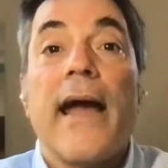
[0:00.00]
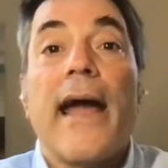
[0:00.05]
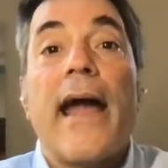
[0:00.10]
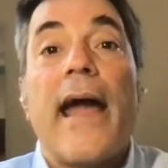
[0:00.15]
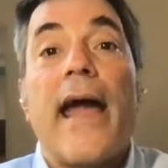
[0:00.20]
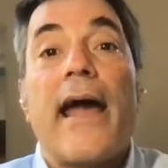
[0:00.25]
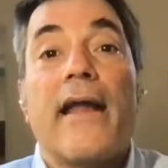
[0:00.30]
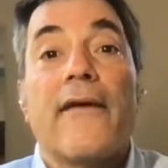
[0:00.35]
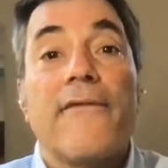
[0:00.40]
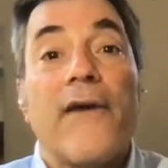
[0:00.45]

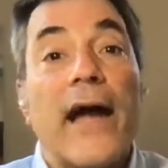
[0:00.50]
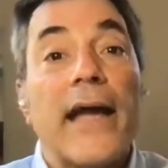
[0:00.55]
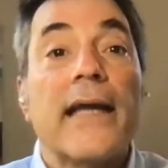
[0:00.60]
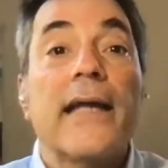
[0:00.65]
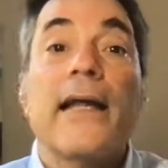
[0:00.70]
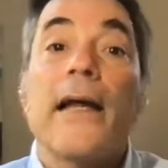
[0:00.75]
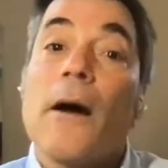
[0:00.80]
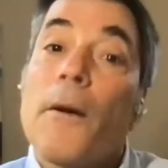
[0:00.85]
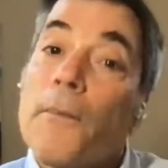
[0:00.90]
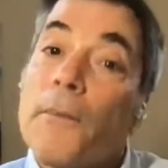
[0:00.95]
And if I can
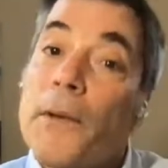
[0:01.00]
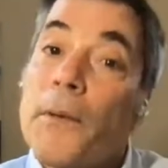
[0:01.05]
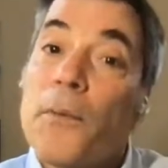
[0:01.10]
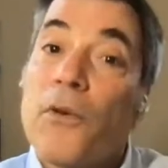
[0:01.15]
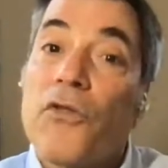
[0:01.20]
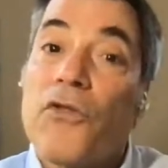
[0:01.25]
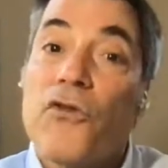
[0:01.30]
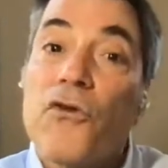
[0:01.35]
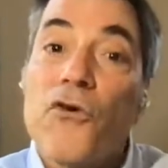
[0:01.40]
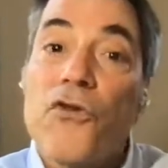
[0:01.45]
help people
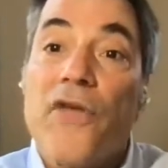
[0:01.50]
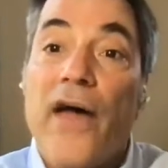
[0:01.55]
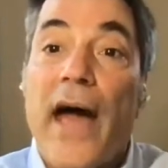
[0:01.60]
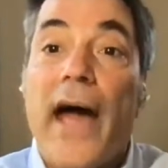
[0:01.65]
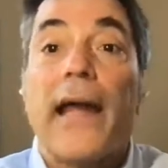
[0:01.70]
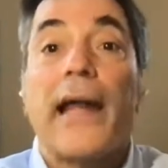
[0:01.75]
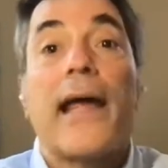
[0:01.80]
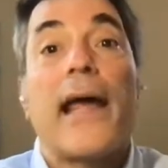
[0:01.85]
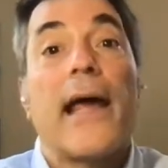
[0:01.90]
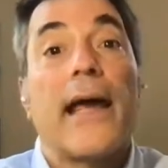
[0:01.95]
do
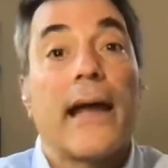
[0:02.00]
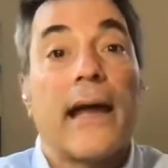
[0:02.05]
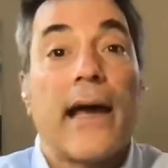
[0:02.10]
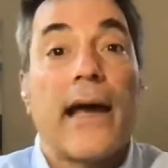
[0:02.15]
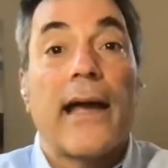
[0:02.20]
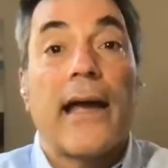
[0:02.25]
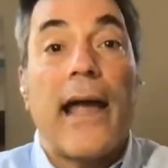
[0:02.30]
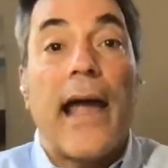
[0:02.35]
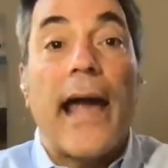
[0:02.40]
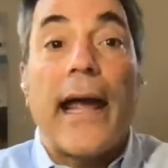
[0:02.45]
that, and
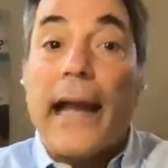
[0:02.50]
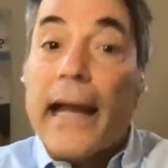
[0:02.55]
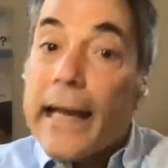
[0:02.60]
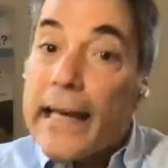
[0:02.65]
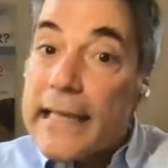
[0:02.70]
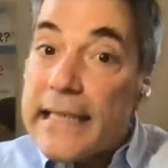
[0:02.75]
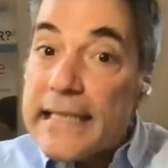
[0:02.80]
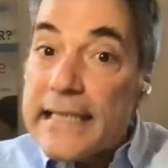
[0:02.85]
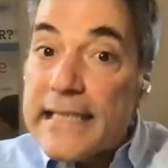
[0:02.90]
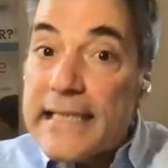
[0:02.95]
I
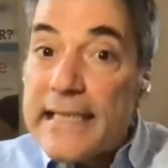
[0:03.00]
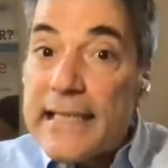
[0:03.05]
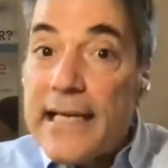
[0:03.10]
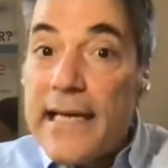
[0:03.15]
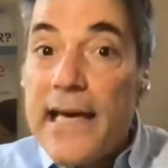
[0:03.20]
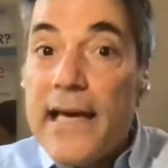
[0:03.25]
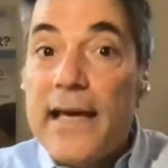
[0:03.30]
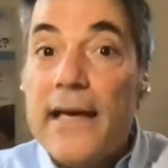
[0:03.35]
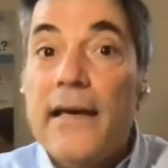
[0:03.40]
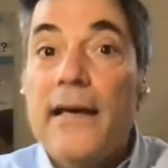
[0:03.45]
can
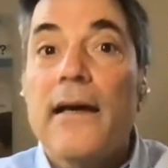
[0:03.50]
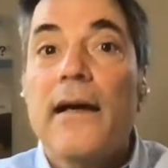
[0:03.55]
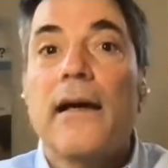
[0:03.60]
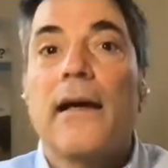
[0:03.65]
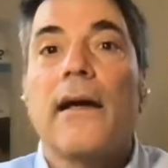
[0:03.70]
see